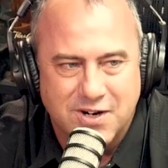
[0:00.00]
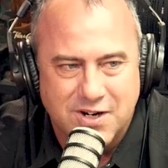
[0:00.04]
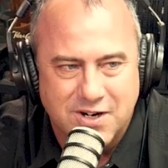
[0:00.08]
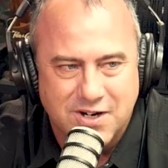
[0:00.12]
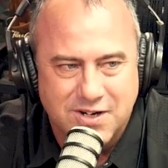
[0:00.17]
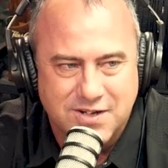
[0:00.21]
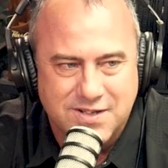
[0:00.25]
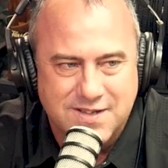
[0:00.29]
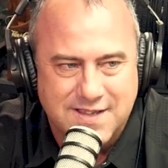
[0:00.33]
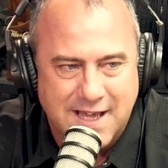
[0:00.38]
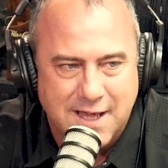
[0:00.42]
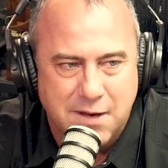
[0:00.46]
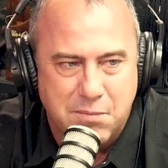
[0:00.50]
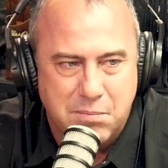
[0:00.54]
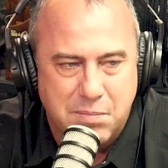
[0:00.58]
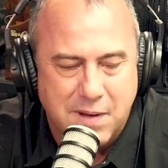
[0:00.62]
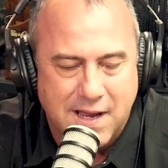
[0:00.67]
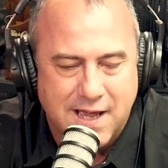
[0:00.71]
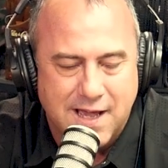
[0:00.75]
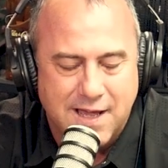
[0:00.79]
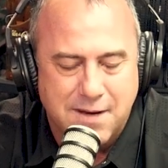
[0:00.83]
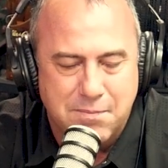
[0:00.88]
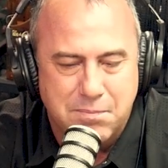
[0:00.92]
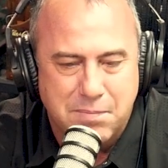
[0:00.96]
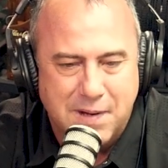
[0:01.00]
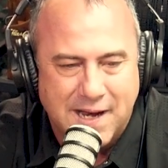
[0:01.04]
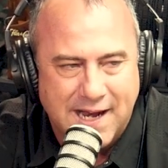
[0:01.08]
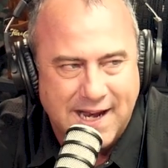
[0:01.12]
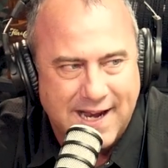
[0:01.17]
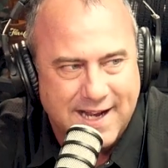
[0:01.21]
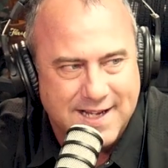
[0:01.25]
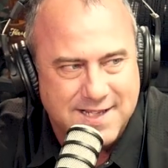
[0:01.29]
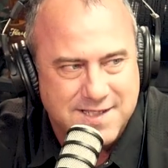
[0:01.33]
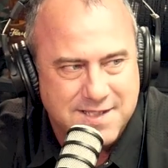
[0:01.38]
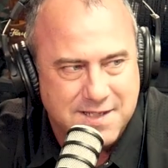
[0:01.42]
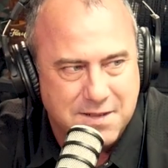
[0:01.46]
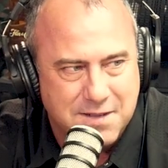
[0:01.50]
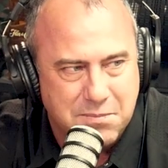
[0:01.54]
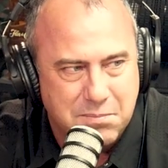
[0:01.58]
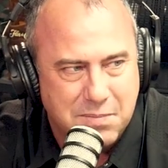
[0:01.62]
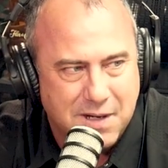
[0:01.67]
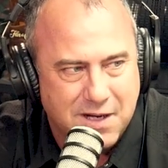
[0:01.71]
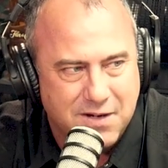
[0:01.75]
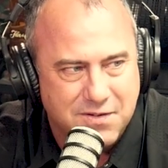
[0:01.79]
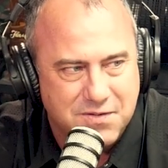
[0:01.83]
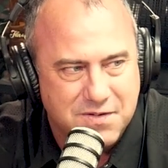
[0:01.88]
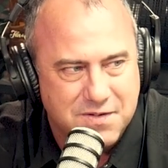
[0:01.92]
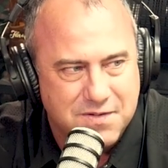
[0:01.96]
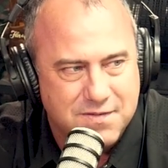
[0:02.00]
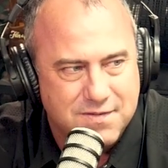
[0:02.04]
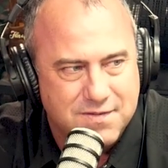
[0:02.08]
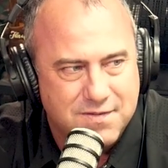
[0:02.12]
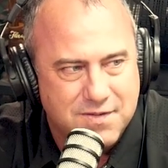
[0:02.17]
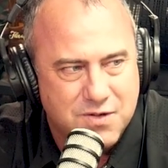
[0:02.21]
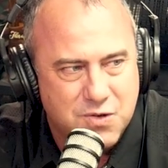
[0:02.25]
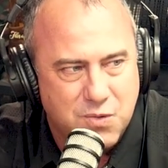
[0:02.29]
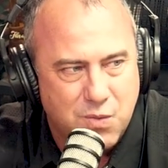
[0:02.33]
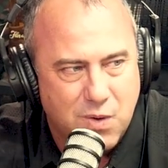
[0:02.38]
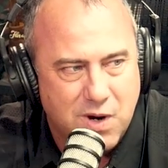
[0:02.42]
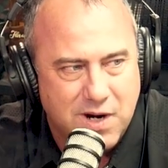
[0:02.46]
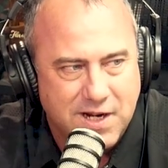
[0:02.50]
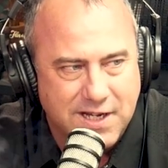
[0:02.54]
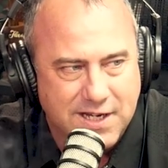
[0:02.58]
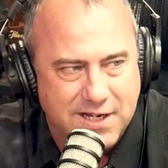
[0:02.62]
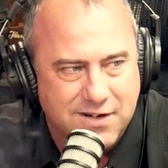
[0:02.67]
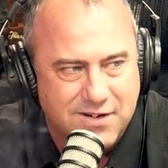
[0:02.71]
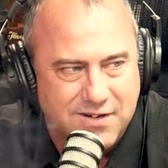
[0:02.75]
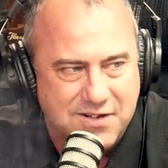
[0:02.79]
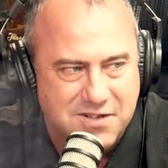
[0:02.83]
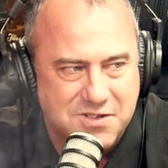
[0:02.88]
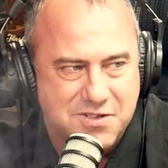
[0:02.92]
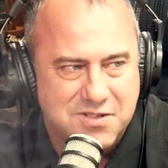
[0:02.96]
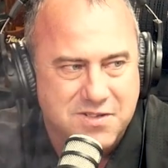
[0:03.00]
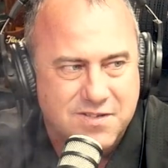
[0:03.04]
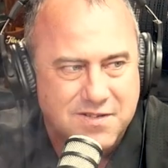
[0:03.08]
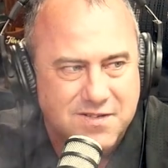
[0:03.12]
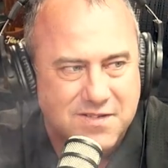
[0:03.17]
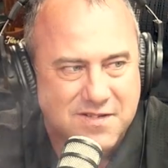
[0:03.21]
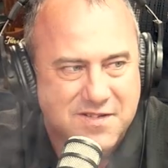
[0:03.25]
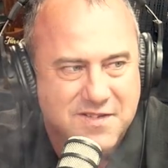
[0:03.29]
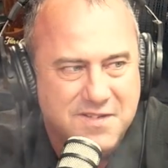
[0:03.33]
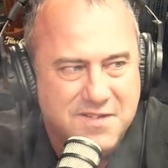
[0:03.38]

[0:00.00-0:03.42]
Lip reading: hurt that bad past about 20 yards.